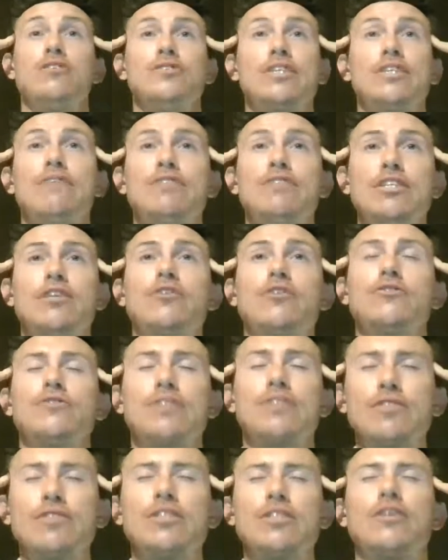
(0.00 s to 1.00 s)
1,700,
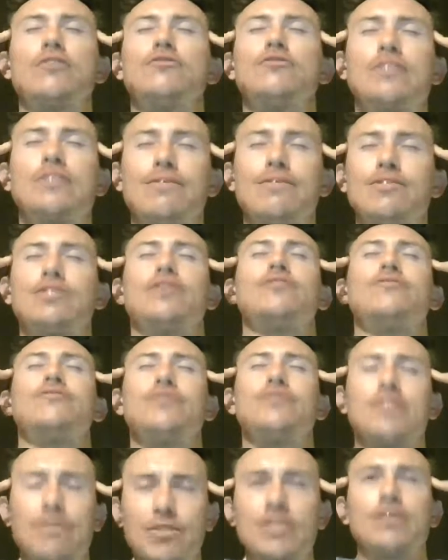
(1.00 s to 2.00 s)
1,700, 1,700,
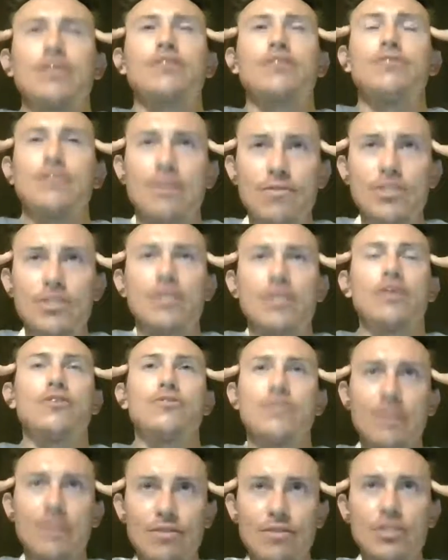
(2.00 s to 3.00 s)
1,700, 1,700,
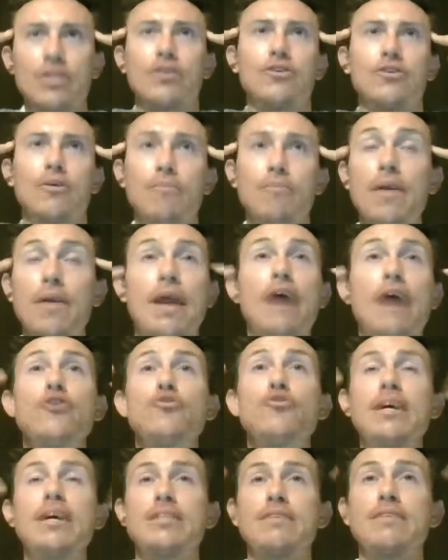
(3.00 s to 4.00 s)
1,700. Now
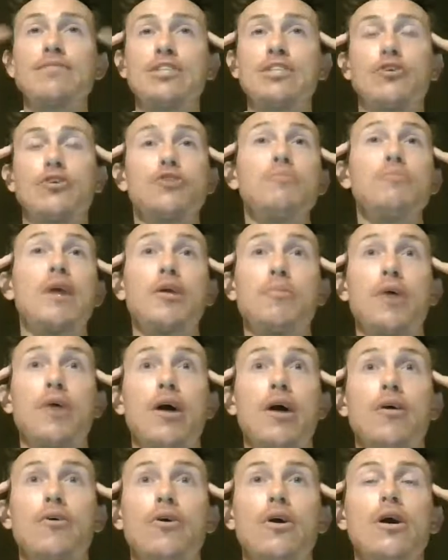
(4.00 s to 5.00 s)
you make 1,700 bottom
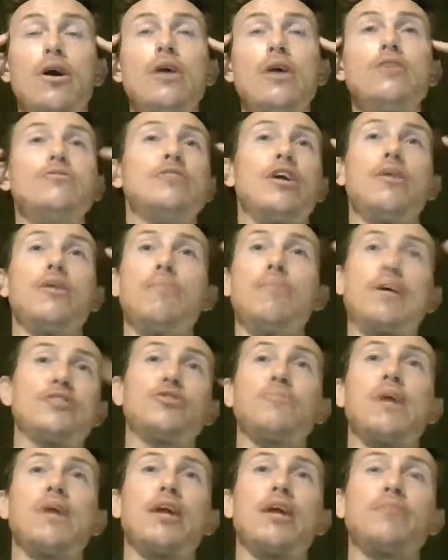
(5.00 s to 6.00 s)
dollar. You tell them
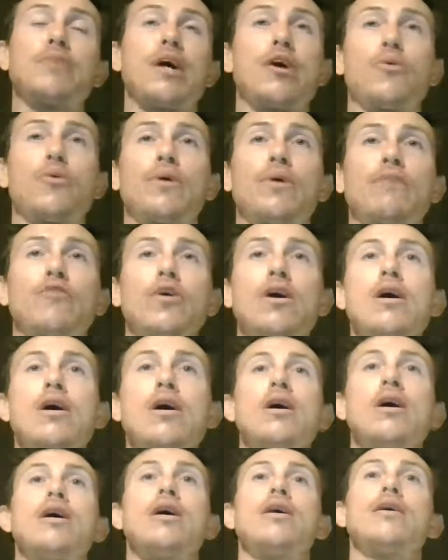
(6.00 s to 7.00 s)
that's your bottom dollar, whatever.
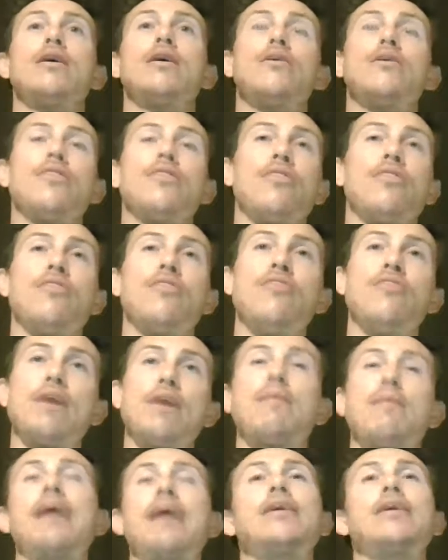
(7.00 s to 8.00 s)

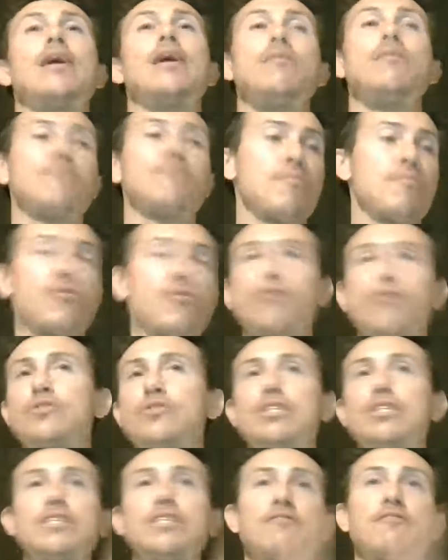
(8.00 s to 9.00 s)
They might come from
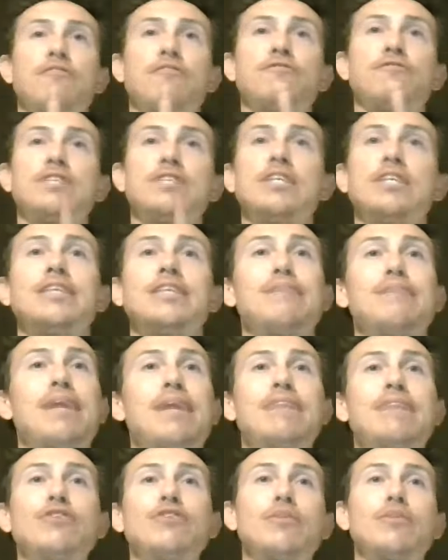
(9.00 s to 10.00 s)
13 to 15. They
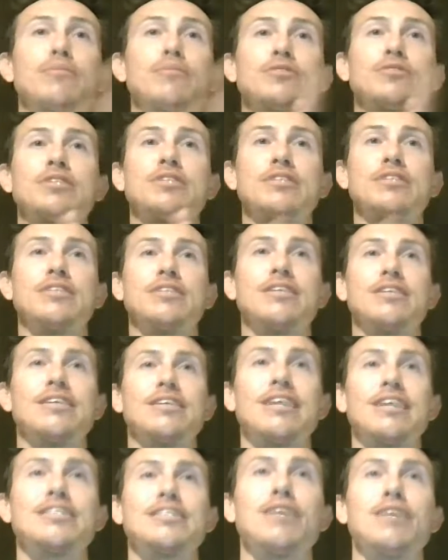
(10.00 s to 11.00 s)
might even come up to 16.
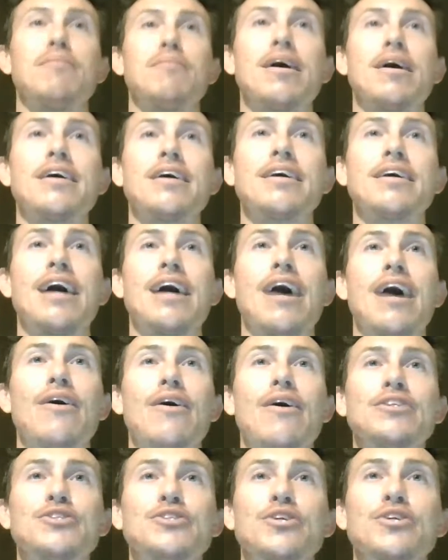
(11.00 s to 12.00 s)
Got to tell Mike how
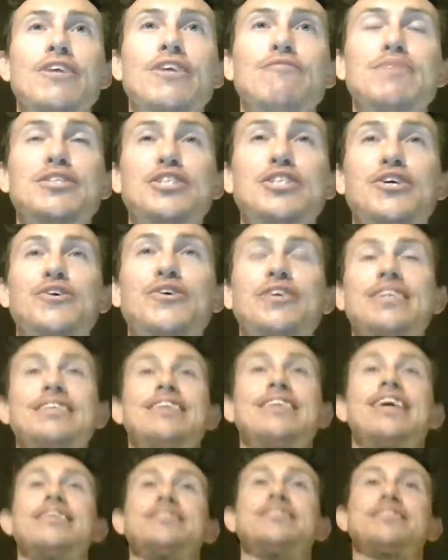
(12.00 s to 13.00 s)
I still love my Cherokee.
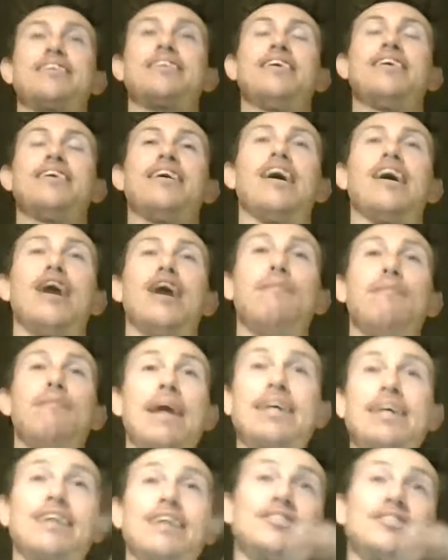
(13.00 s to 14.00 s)
Yes.
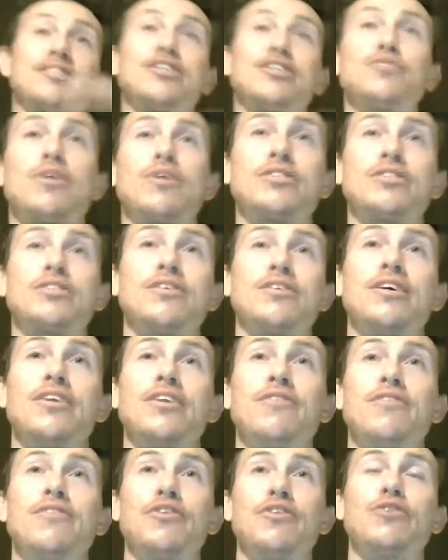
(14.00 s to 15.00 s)
Mike actually does watch
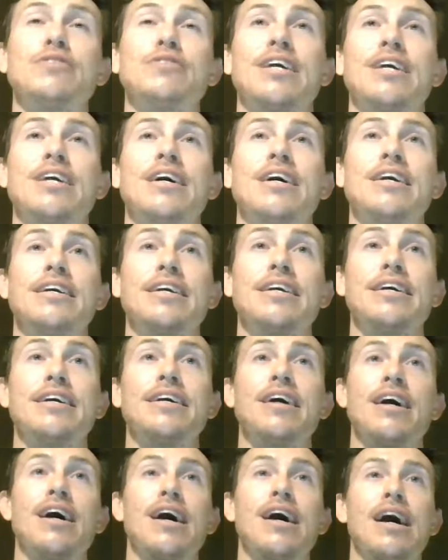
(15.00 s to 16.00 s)
the videos, and
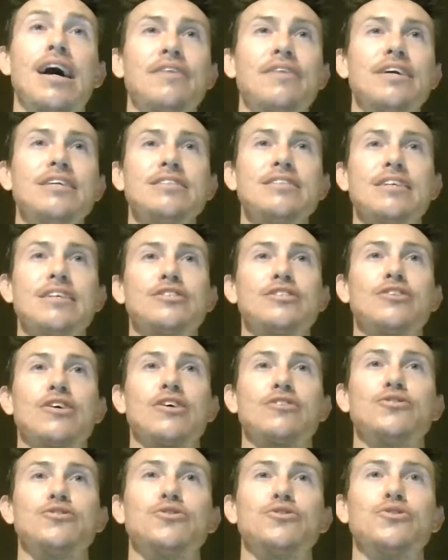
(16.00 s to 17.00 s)
I think he's actually
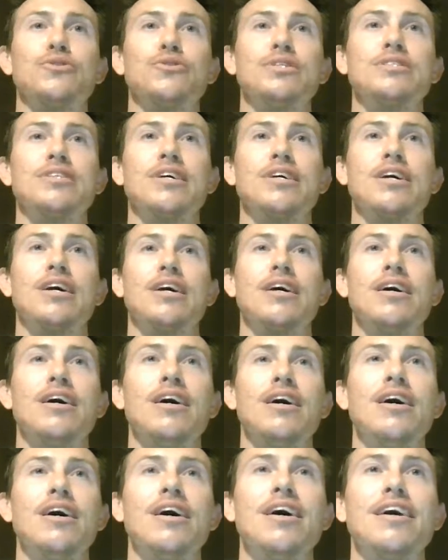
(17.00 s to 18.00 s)
talked to you too. He's yeah,
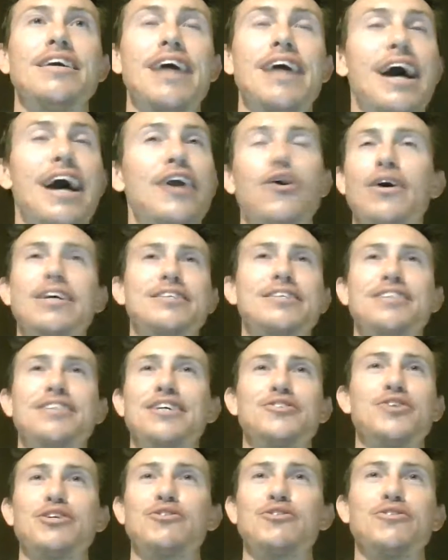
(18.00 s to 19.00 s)
I know I get
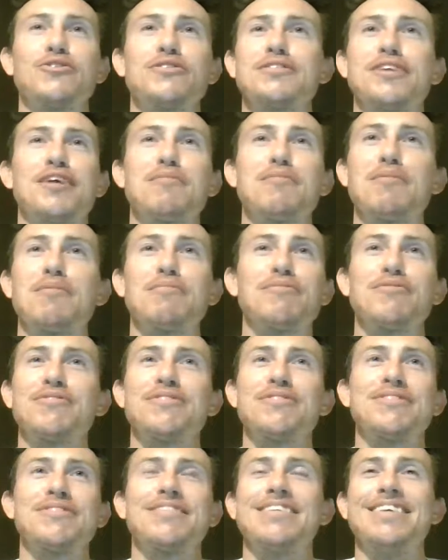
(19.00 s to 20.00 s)
sidetracked all the time.
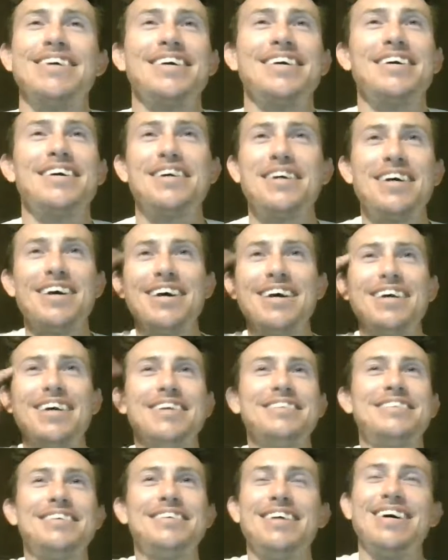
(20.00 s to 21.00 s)

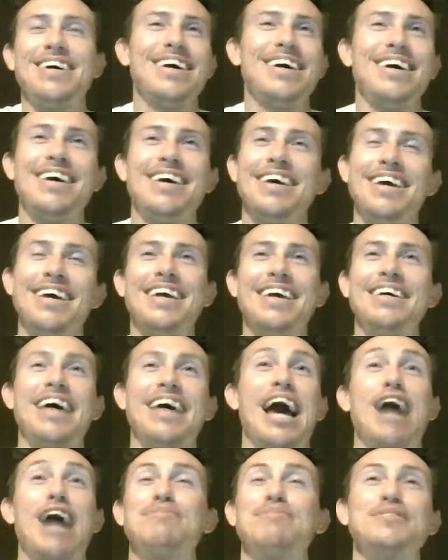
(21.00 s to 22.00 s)
It
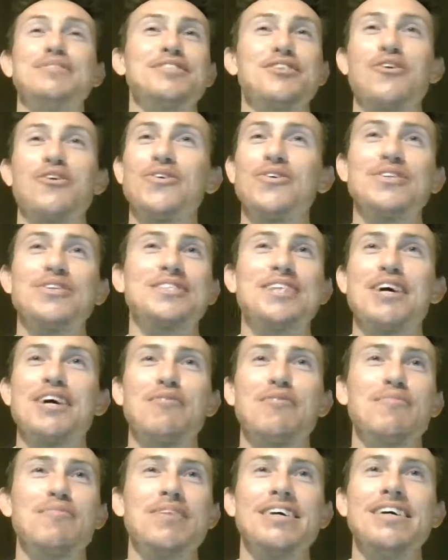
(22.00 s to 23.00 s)
happens all the
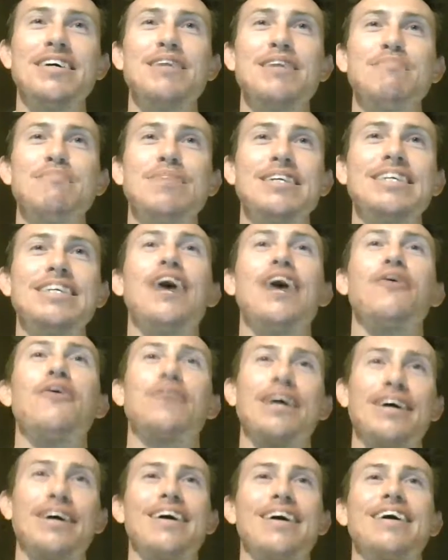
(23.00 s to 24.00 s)
time to me. But yeah,
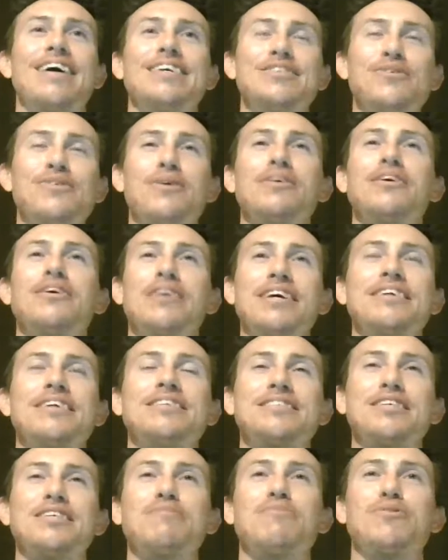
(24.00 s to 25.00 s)
okay, all right, you are okay. The
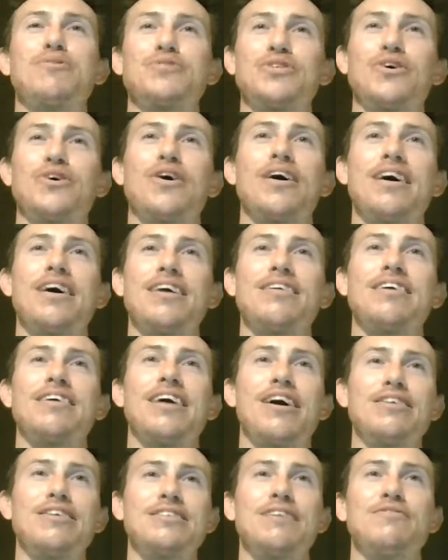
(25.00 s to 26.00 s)
same person. All right, hell
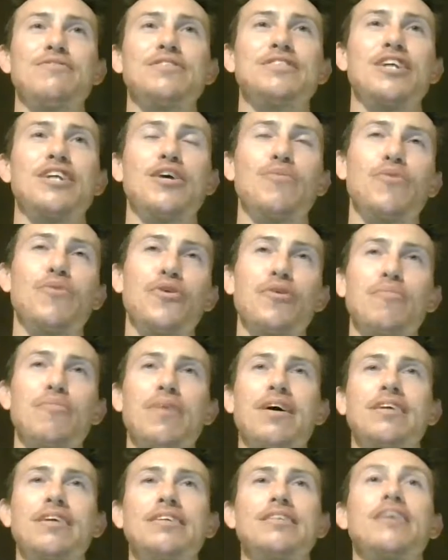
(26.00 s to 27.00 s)
yeah, I'll definitely tell him, William.
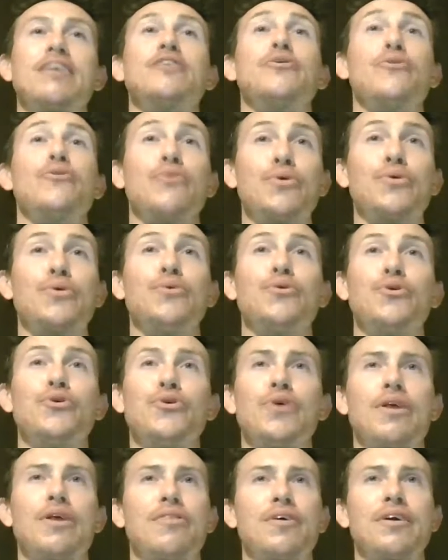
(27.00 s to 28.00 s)
Man, he thought you were a really cool
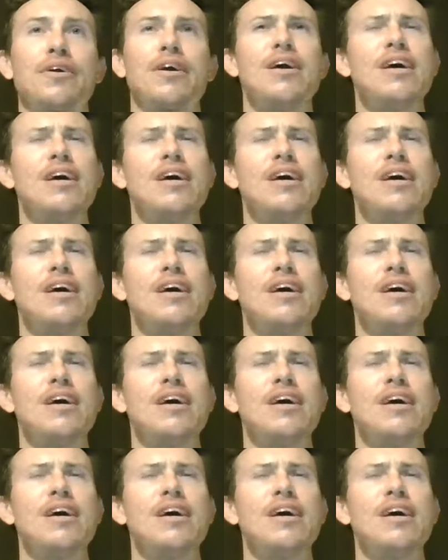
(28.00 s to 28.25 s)
dude. I think